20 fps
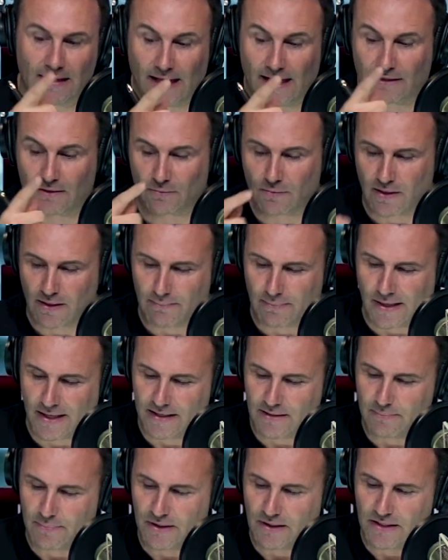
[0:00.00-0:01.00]
I'd like to run it
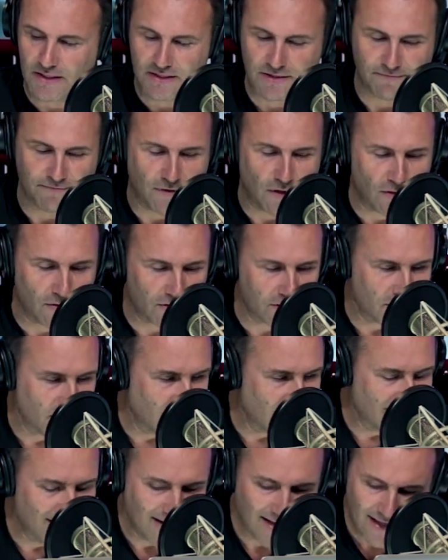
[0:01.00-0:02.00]
by you, but listen, folks.